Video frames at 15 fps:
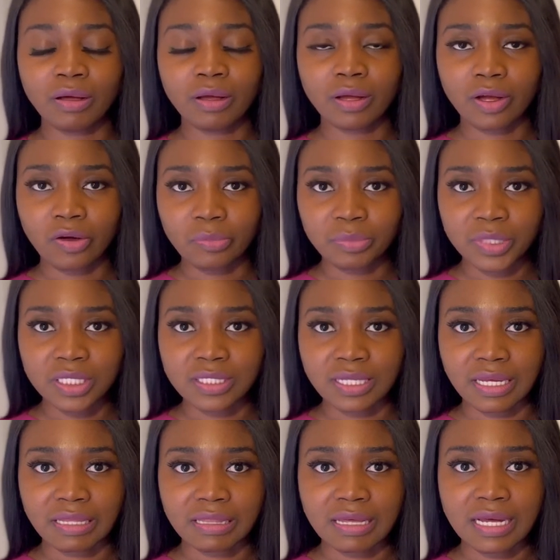companies
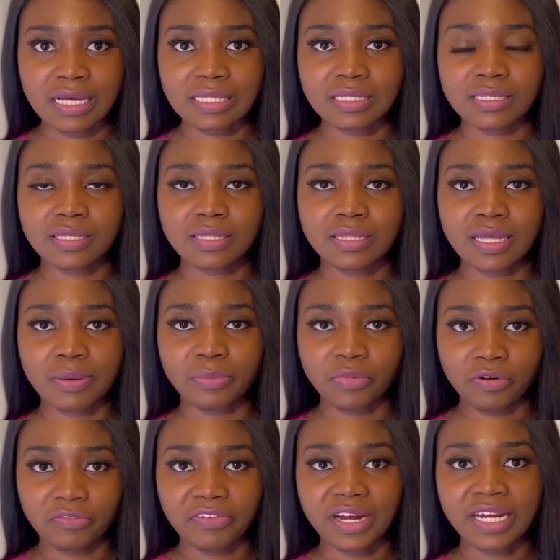like that
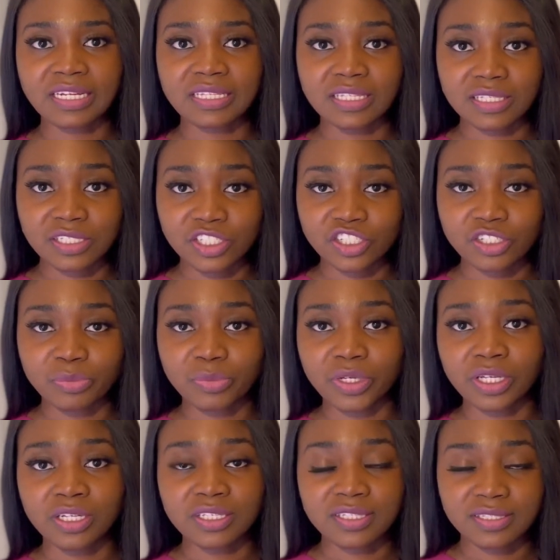provide this
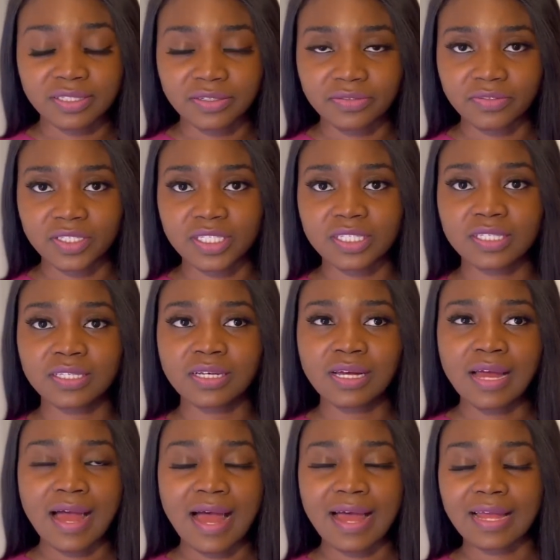shipping service.
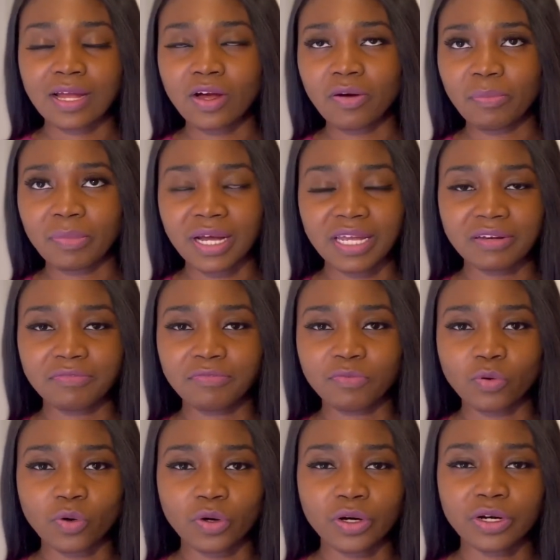I got mine
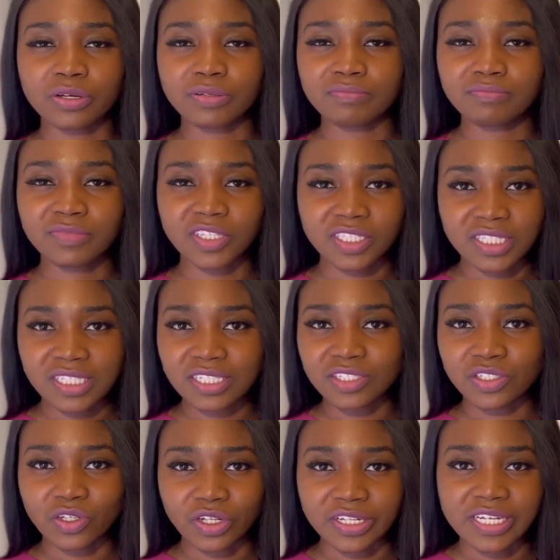for
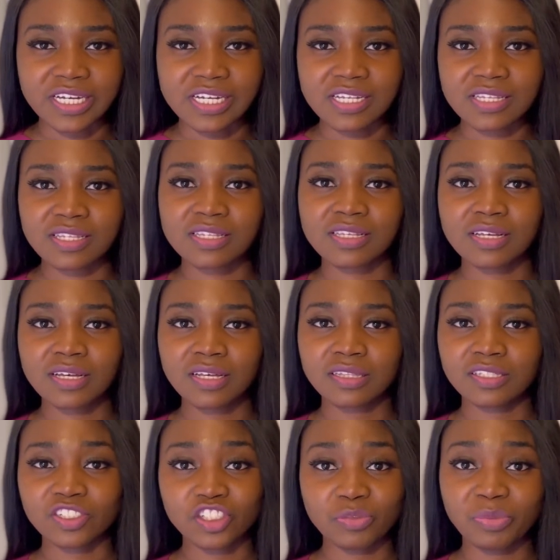$13, the
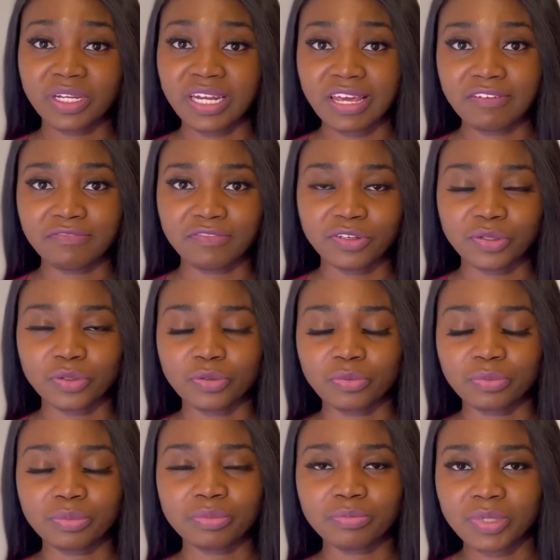shipping envelope.
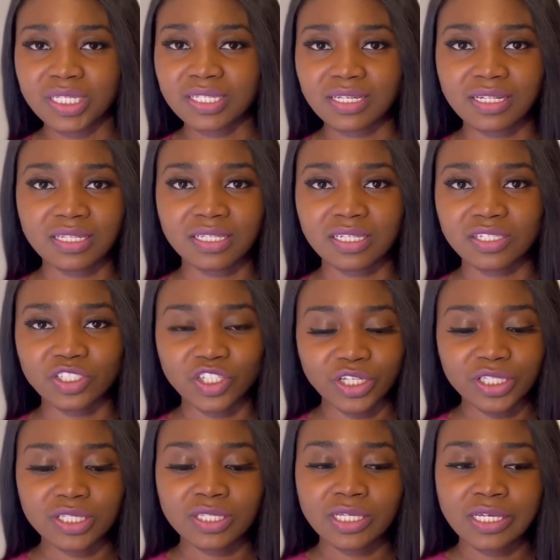Basically
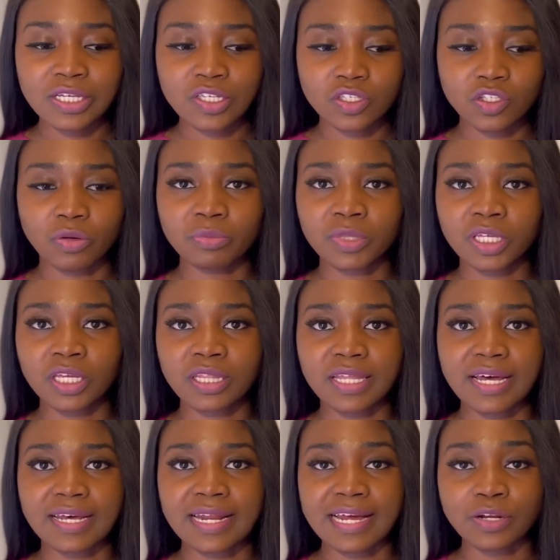just something
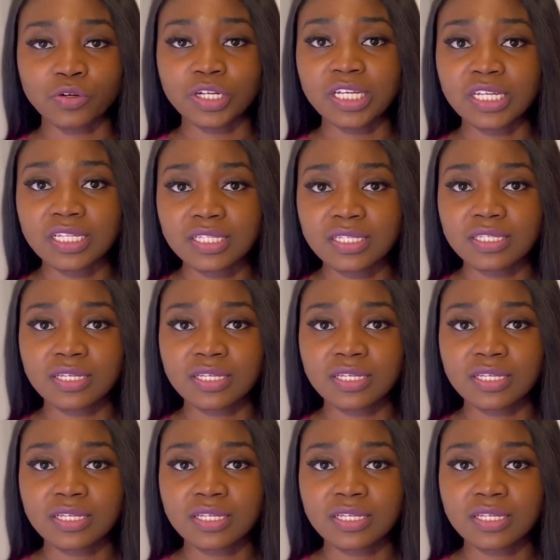that, and on it,